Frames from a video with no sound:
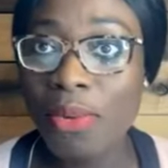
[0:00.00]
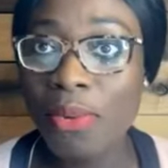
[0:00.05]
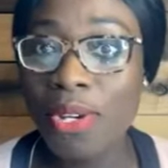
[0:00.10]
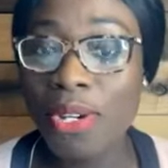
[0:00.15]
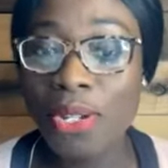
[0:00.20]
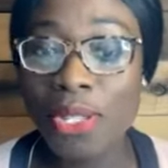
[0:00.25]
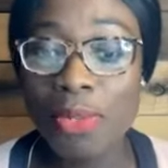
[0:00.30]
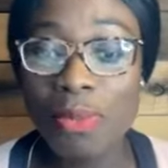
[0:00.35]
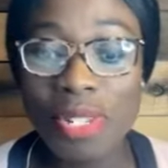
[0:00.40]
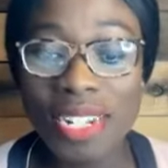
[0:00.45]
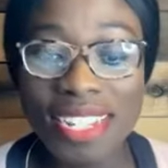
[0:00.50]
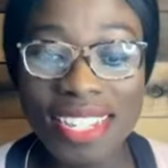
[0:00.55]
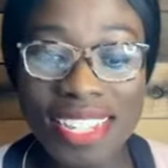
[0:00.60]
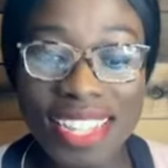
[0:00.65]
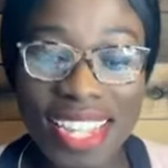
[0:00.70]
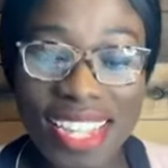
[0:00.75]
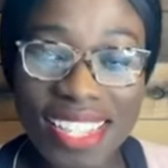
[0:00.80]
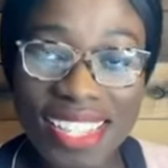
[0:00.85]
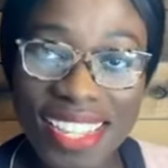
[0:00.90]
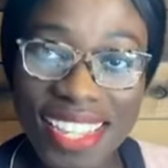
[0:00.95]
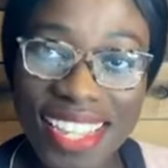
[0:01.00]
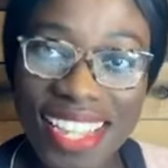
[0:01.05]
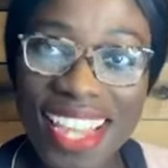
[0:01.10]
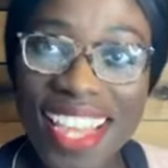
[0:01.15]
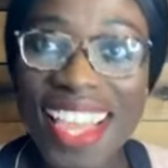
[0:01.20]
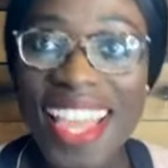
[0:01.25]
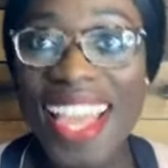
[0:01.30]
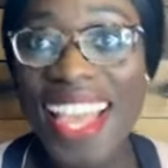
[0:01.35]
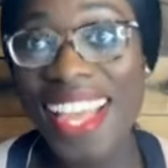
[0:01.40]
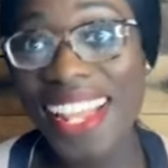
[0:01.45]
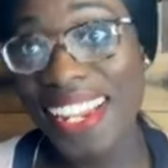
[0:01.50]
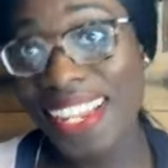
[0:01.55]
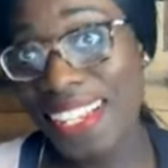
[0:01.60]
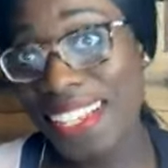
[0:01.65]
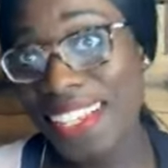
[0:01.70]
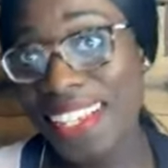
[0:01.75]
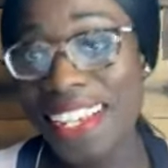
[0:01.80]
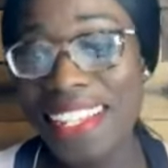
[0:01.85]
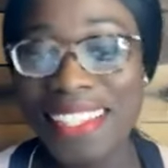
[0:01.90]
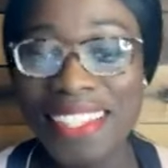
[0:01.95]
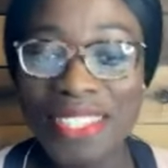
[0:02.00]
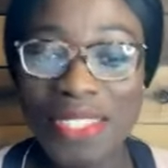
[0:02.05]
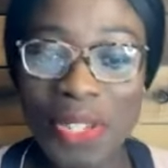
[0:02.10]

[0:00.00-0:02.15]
We're going to be discussing an exciting